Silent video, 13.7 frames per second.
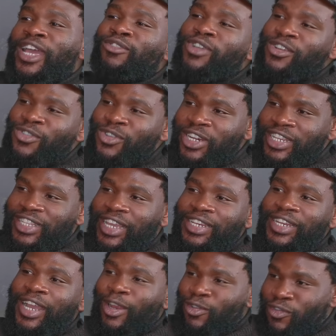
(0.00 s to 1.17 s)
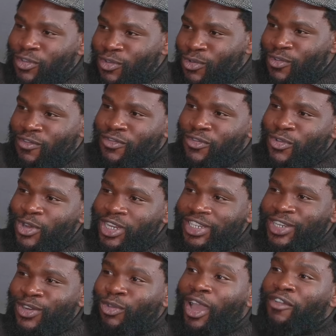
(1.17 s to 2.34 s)
you are not resigning out of your own
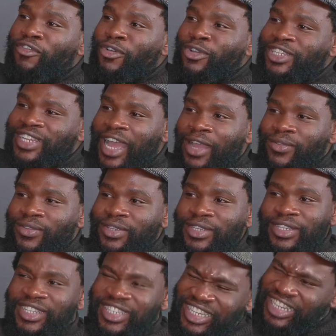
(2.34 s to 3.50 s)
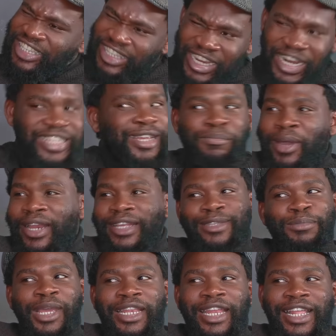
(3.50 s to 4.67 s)
volition. You are forced out. It's a serious
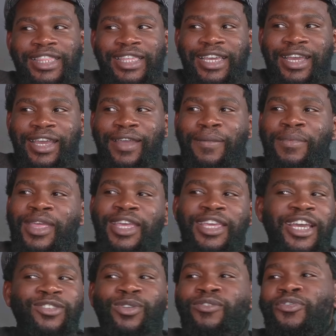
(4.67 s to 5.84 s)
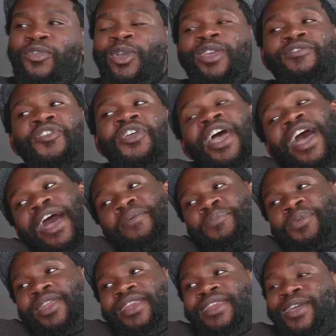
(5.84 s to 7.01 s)
embarrassment, that thing. He has not forgiven. I
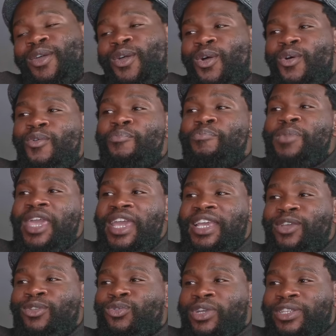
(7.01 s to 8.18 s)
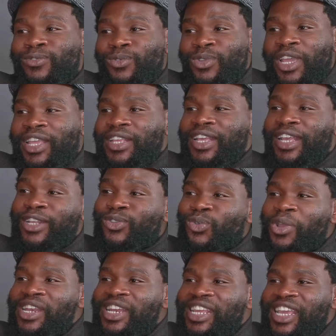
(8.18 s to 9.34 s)
mean, Umbeki, it's
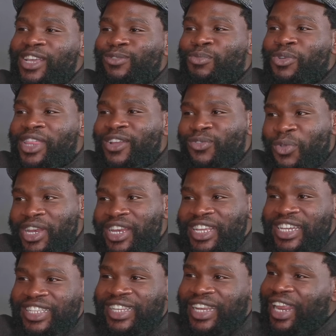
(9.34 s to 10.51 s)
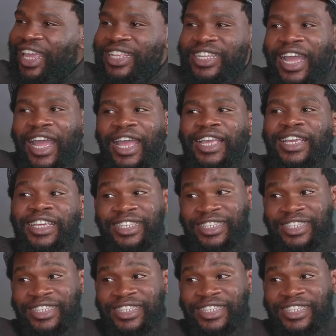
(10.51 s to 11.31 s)
20 years, more than 20 years later. He's